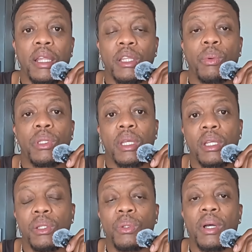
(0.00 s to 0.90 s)
And then what you
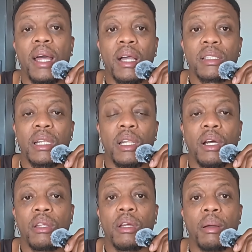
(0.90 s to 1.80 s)
can do, ask that
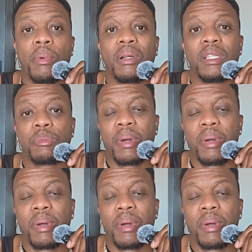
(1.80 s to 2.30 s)
lawyer about his